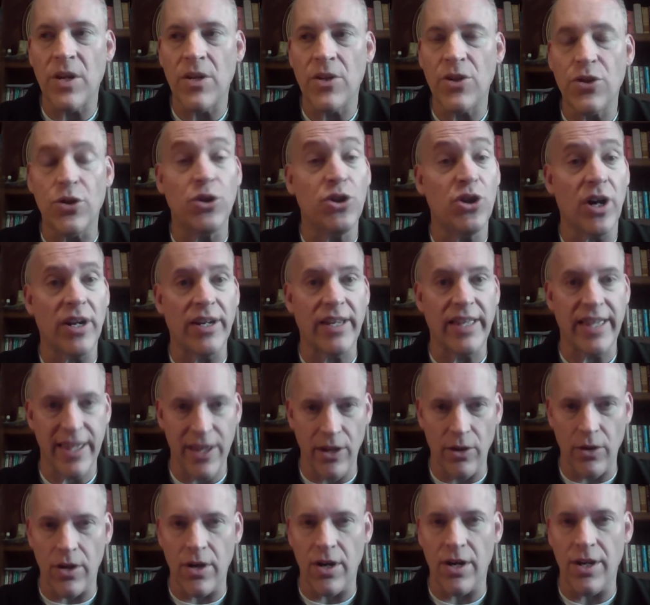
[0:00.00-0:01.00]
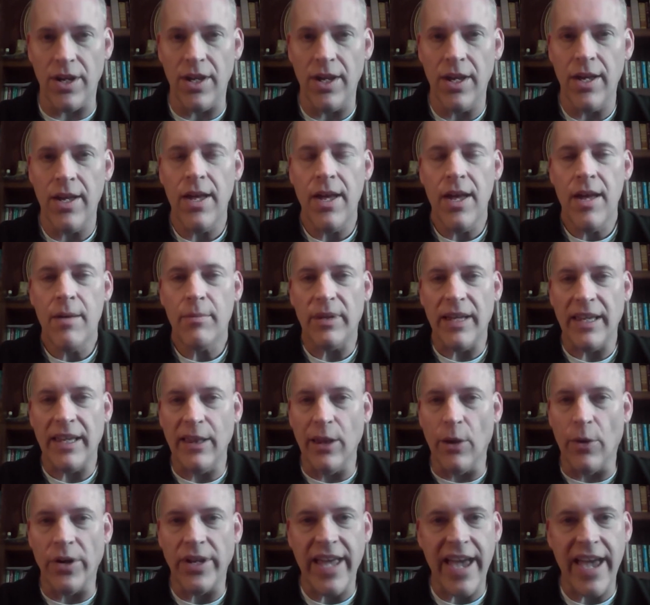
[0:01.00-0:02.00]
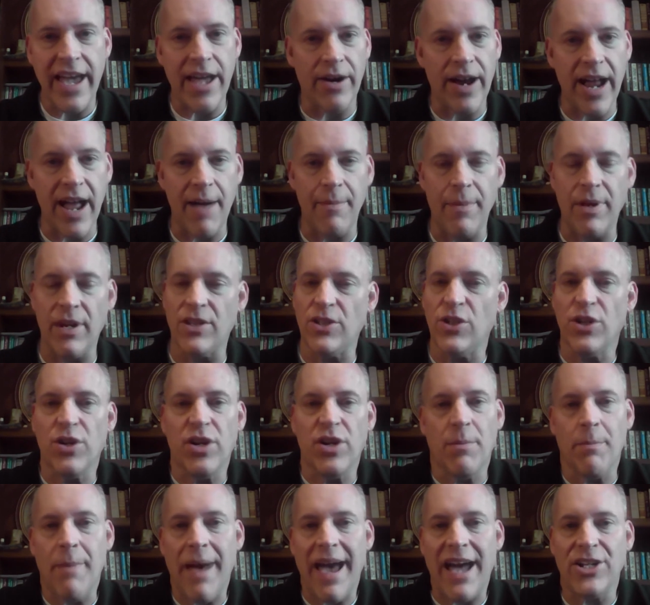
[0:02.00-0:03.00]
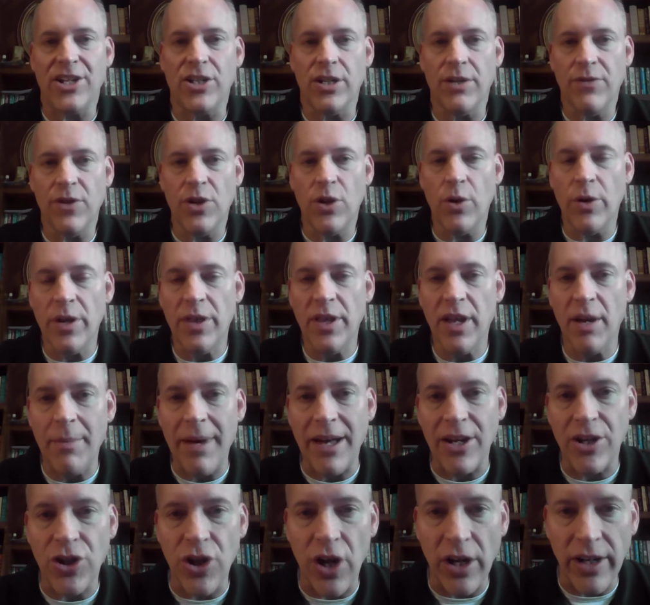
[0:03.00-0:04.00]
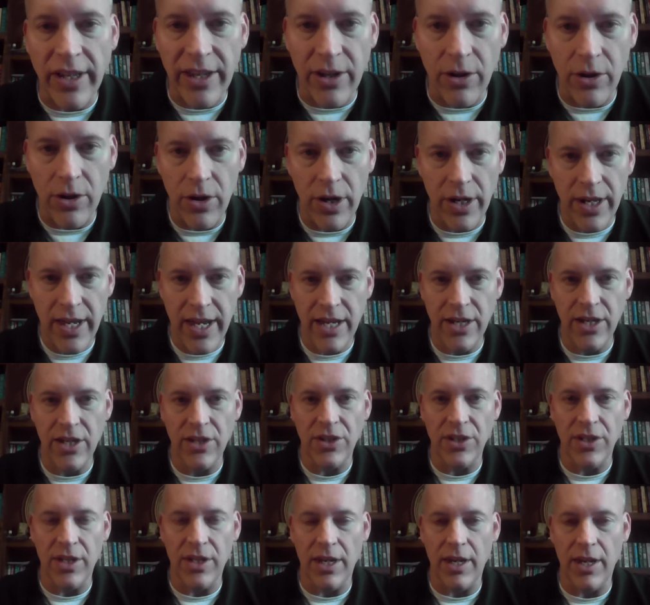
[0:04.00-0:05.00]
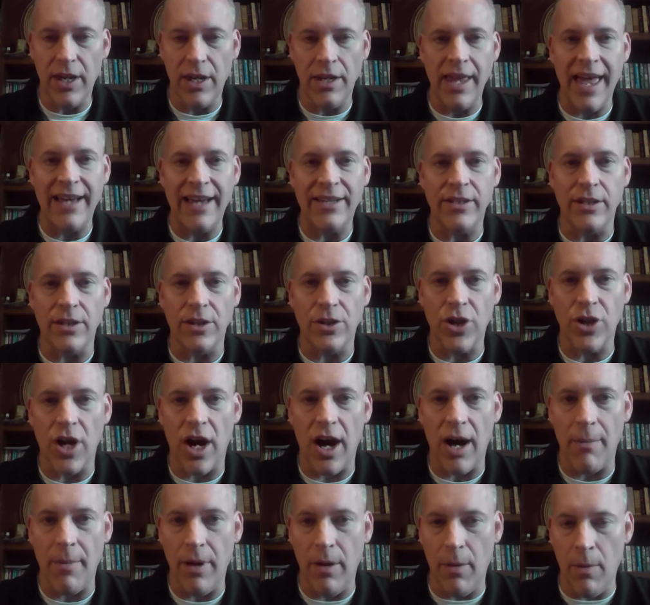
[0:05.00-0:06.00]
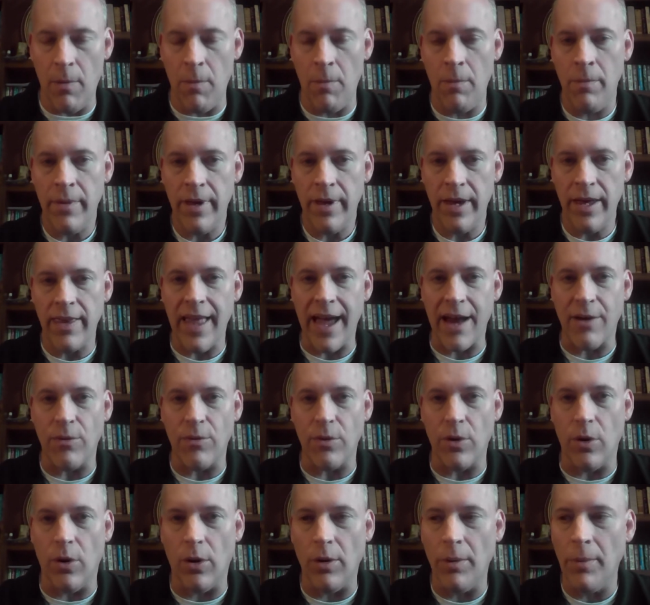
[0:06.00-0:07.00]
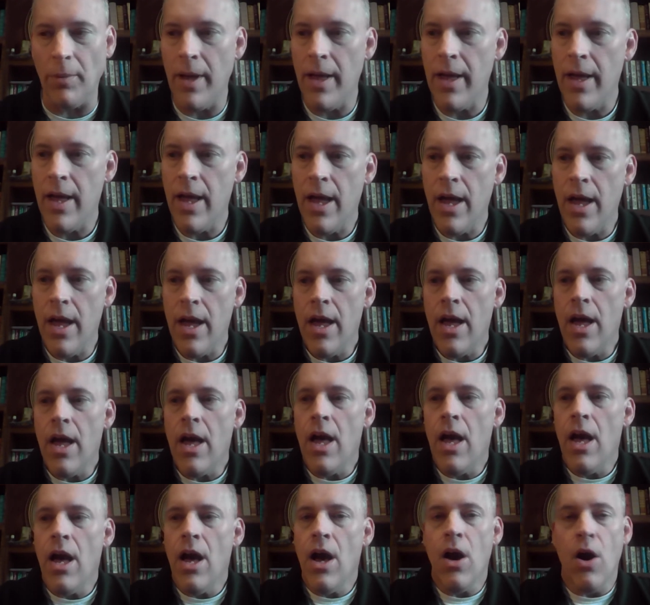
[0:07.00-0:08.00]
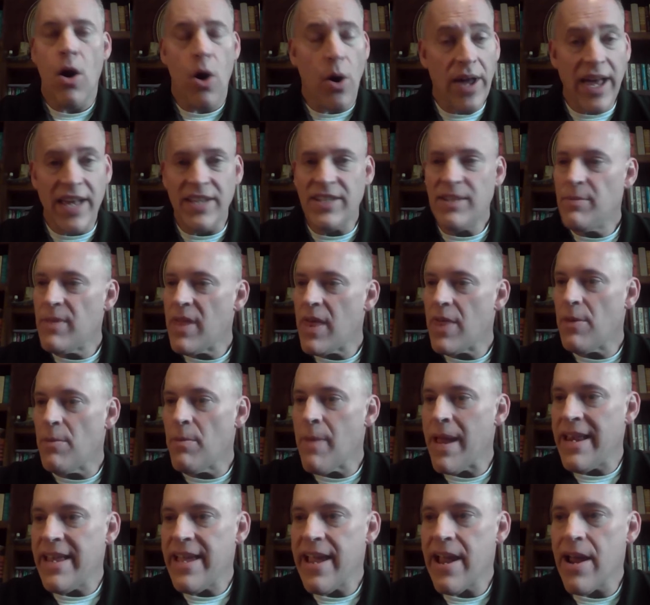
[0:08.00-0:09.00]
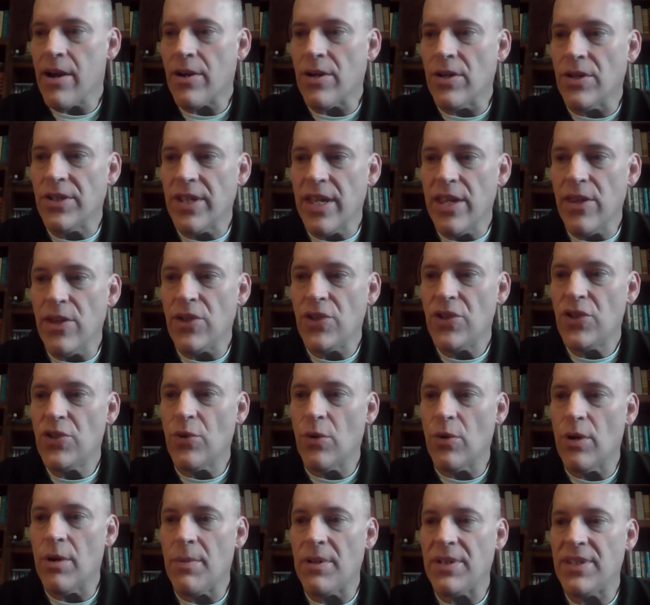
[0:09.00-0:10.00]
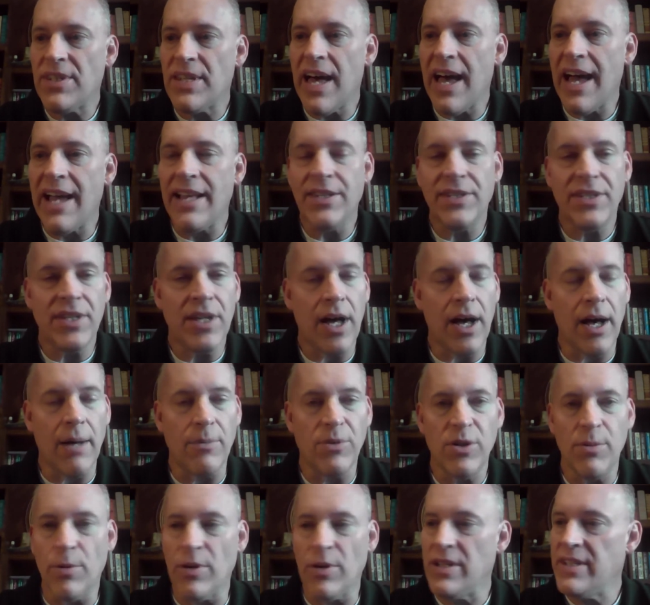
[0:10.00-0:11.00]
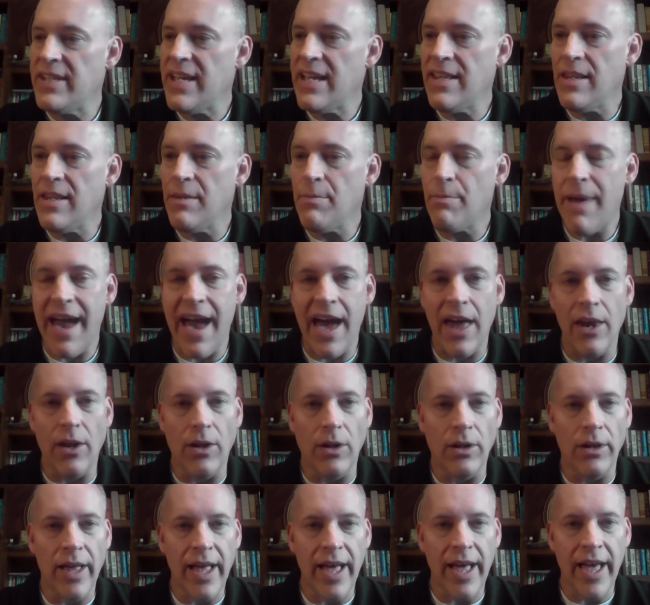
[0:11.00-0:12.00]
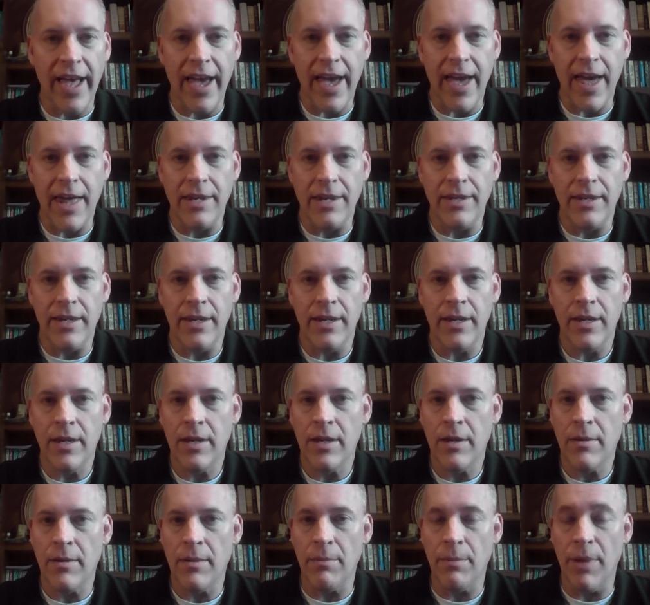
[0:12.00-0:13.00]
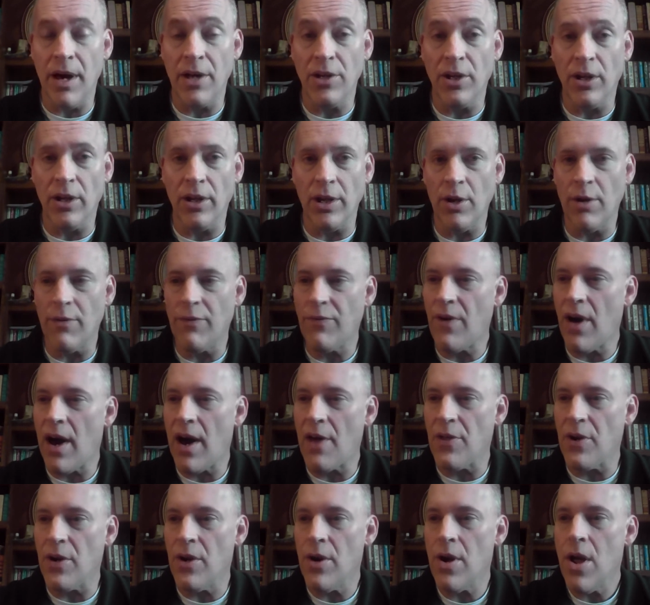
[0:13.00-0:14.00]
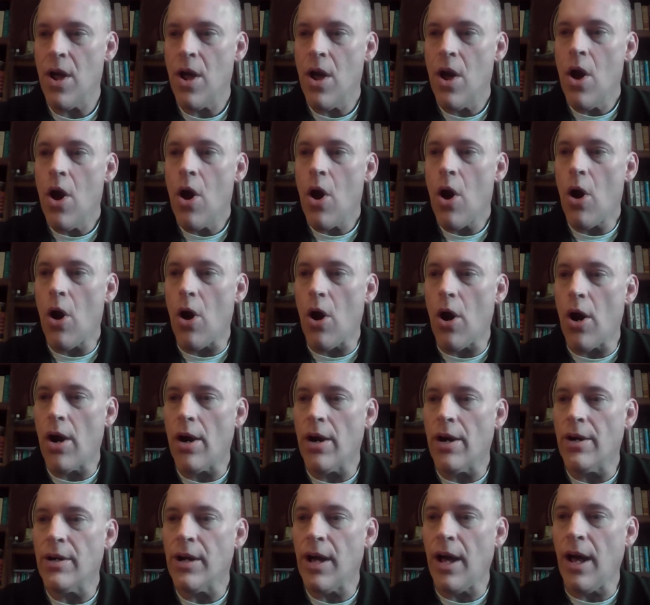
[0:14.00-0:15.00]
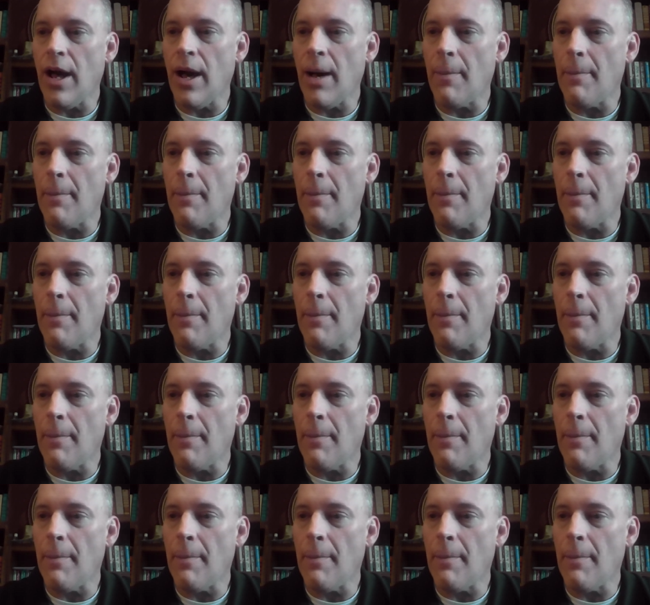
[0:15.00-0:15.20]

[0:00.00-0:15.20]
Sir John Gielgud played Lord Caterham. And as you can imagine, if you know anything about John Gielgud, he just did an excellent job in that role. Okay, some of the other main characters in the story besides Superintendent Battle and Bundle and her father are